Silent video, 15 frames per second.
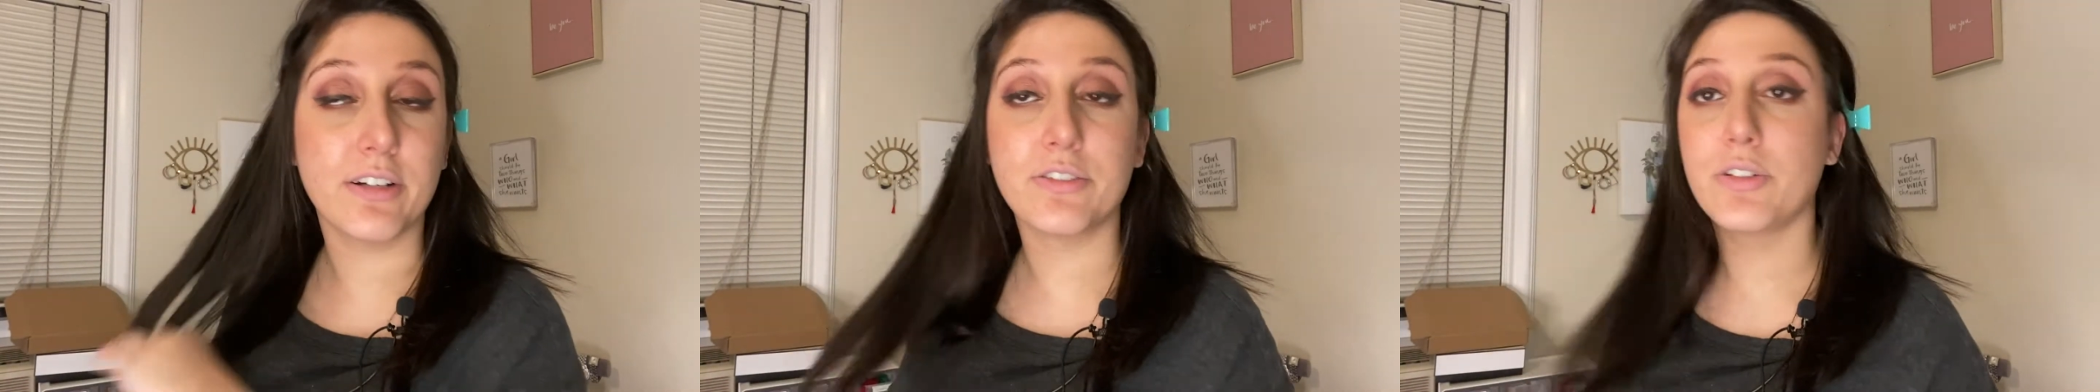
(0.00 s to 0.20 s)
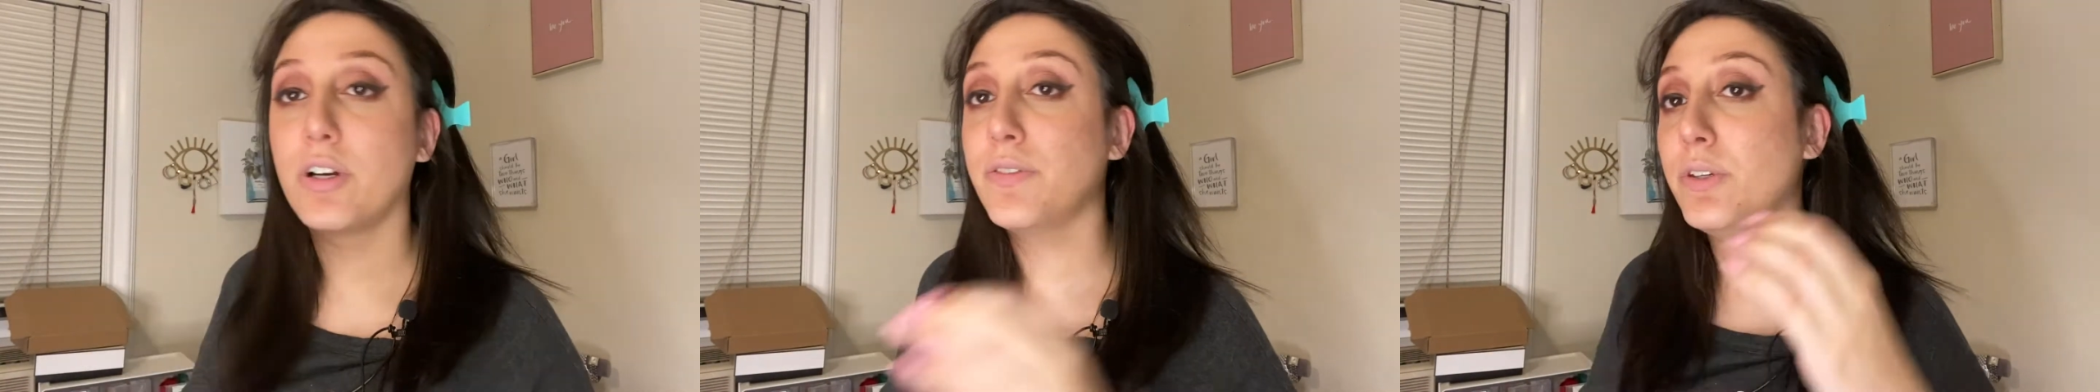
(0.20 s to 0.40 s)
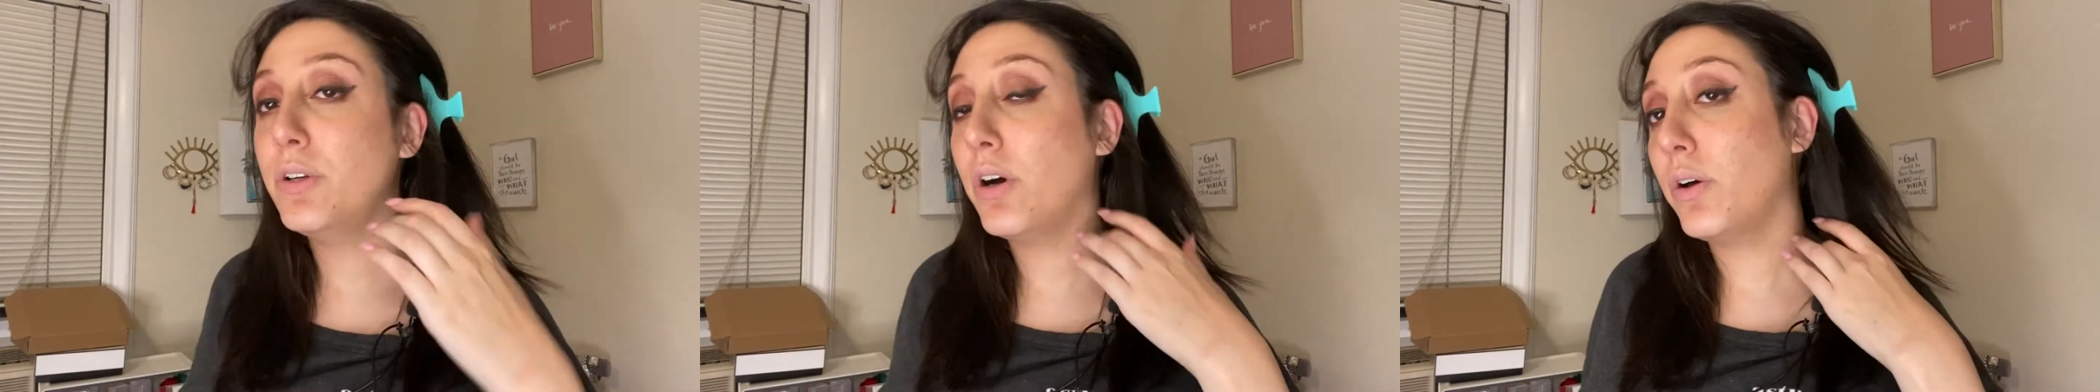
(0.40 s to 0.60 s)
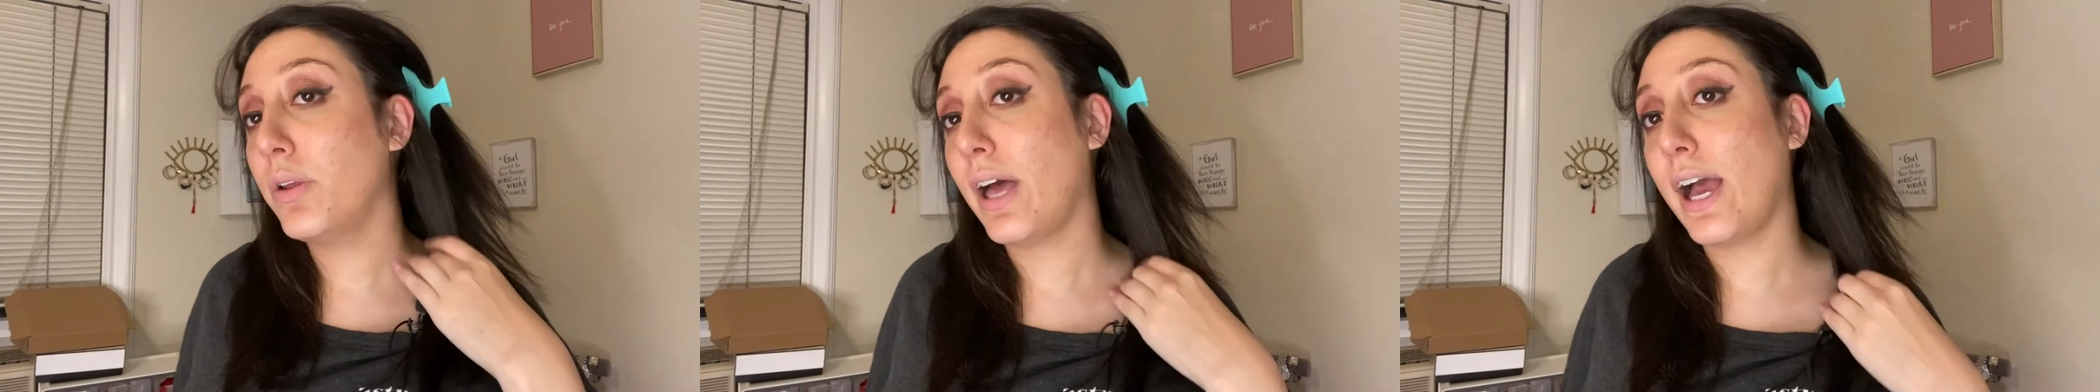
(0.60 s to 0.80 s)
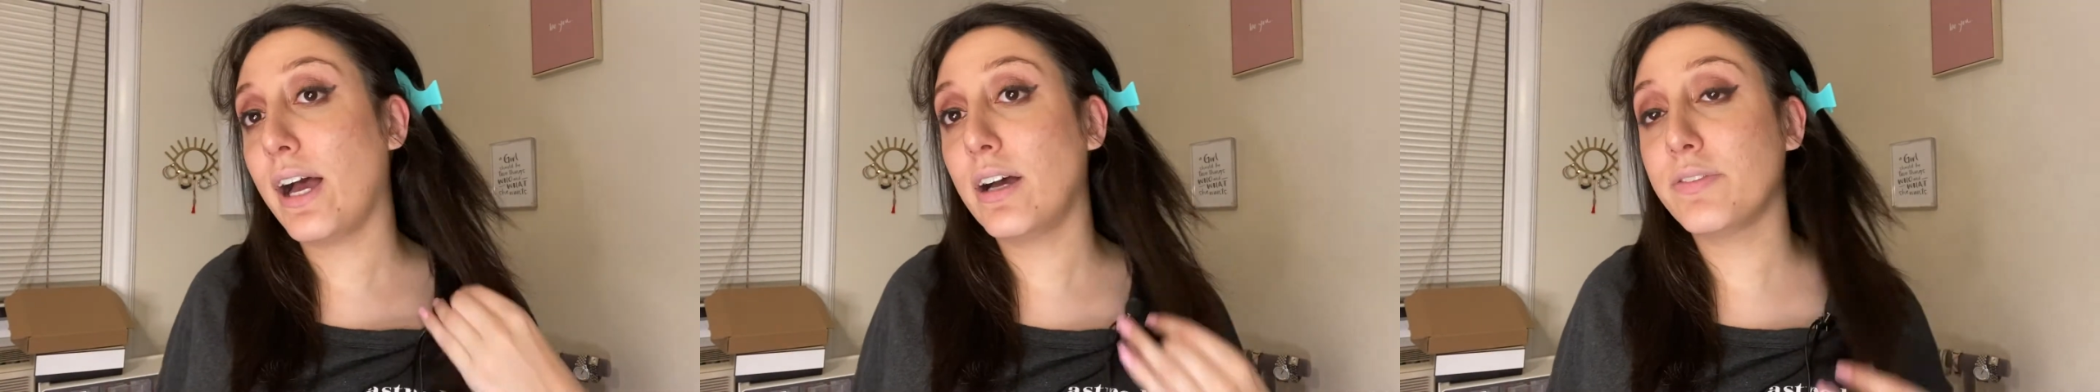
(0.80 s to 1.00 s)
So if you don't
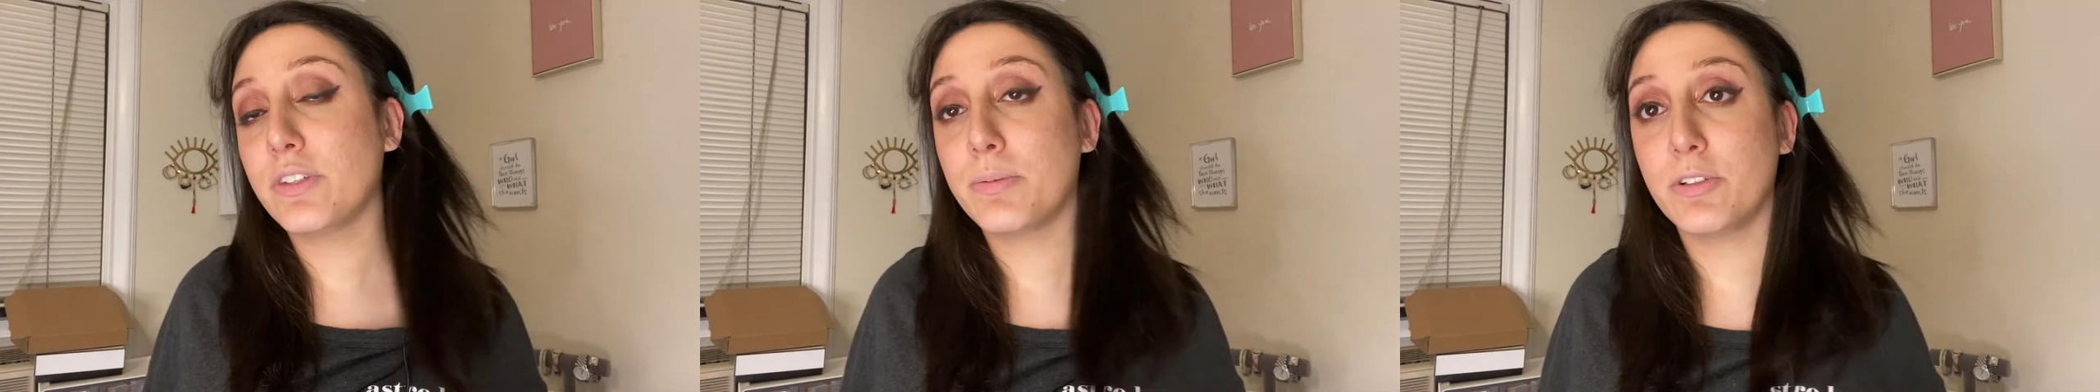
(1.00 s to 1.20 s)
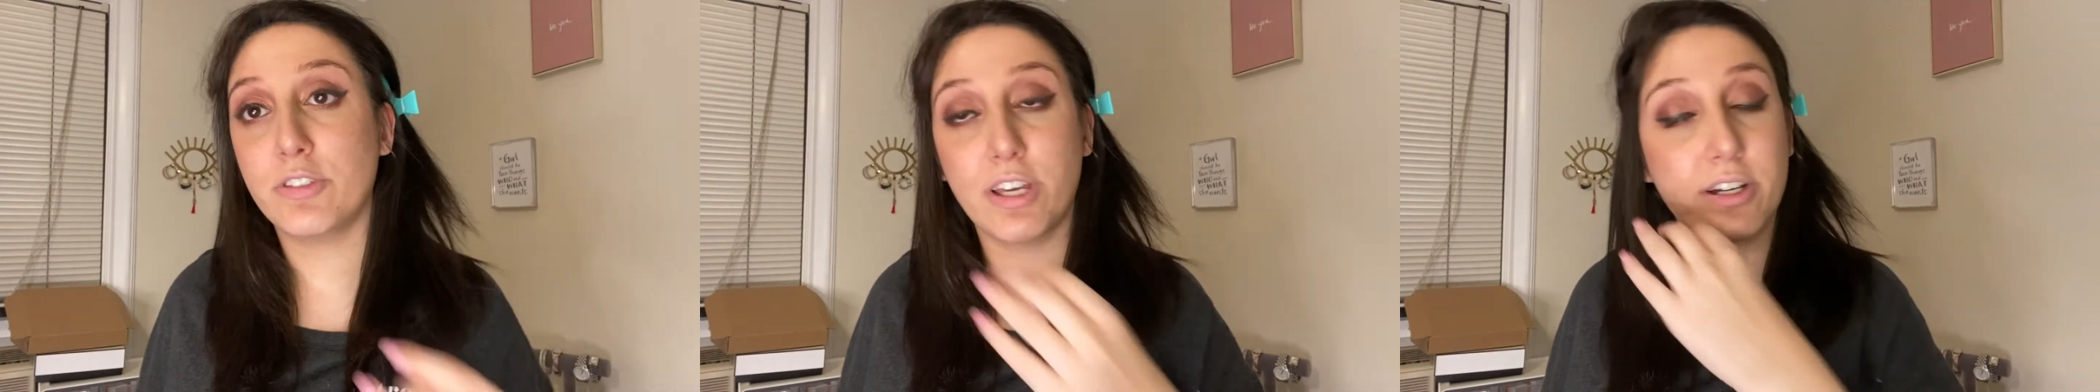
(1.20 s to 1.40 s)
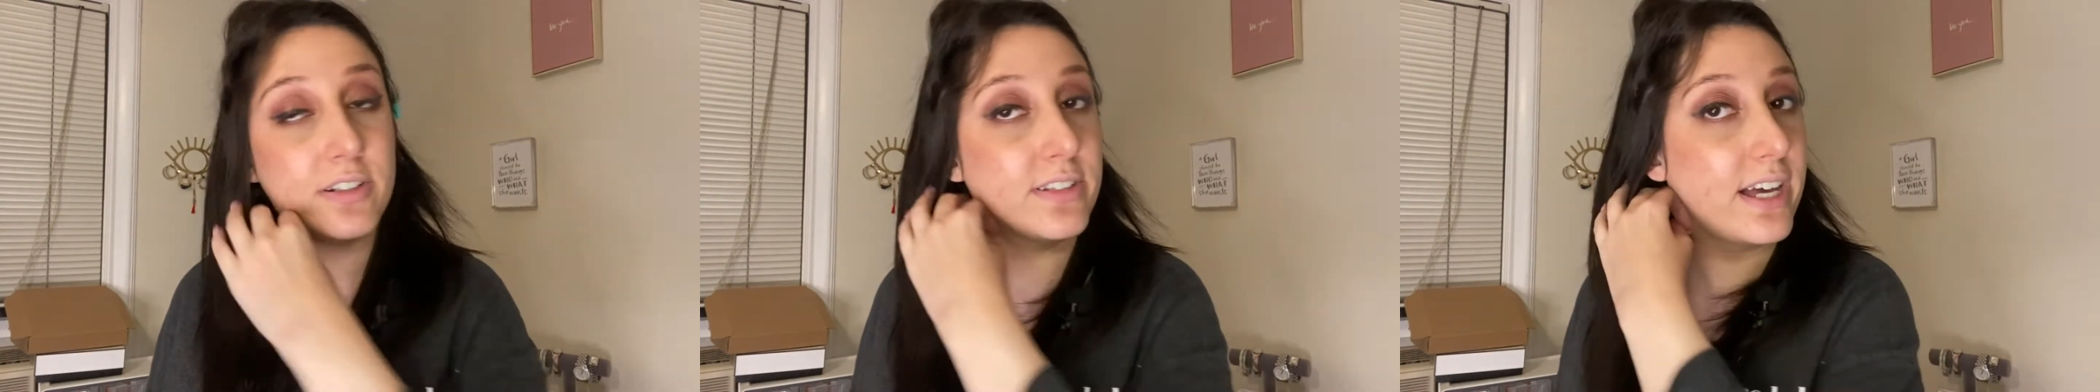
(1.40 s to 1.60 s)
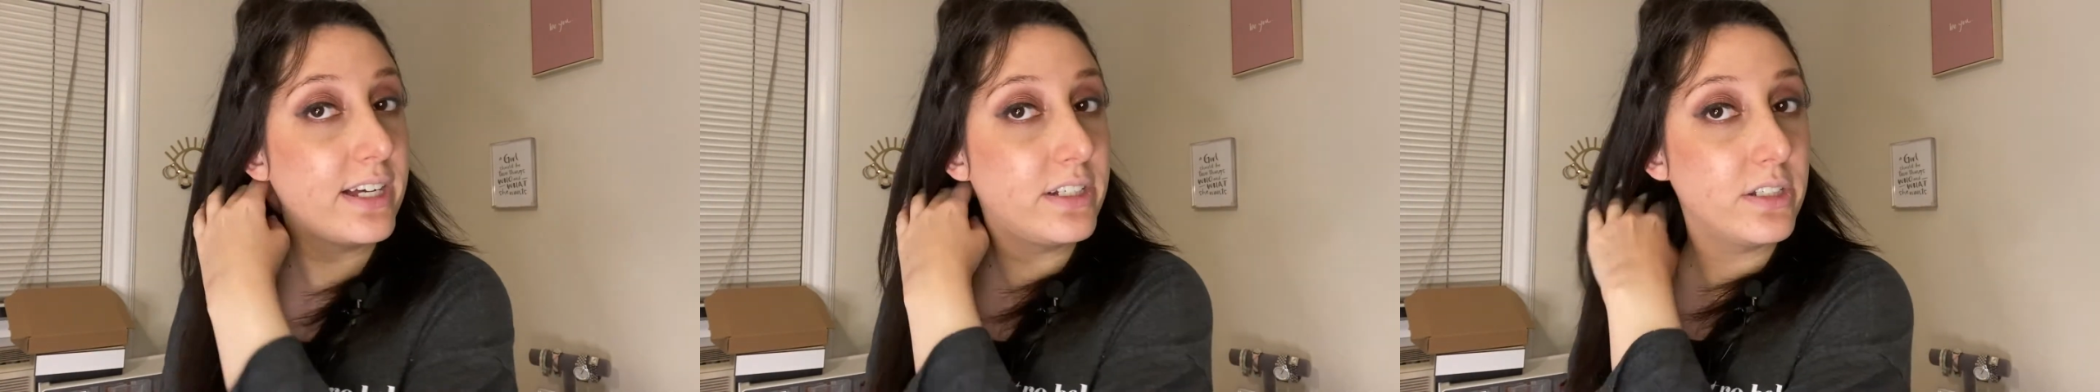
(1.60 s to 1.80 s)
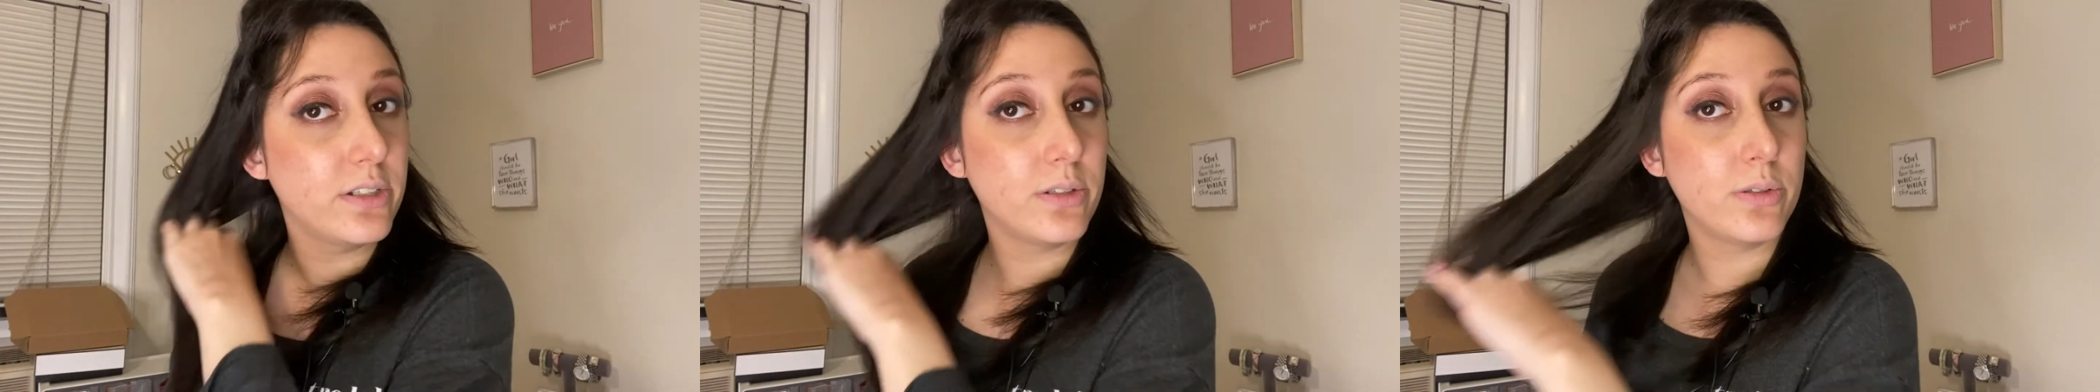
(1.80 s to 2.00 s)
have as much hair as I
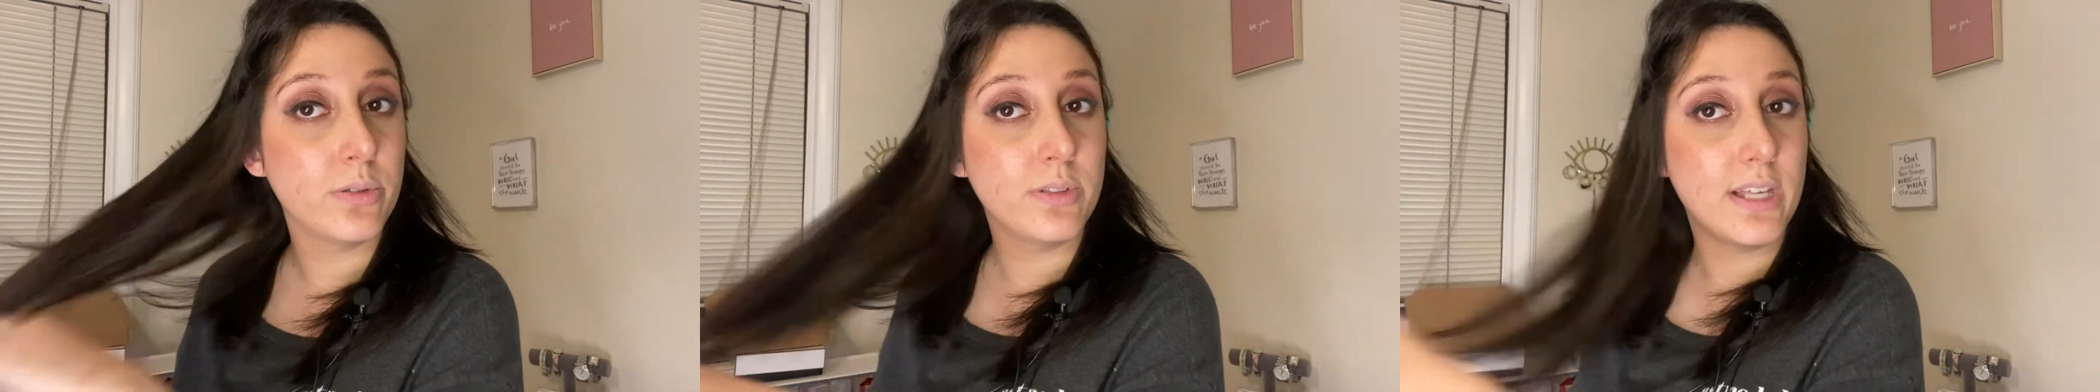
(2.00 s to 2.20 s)
do,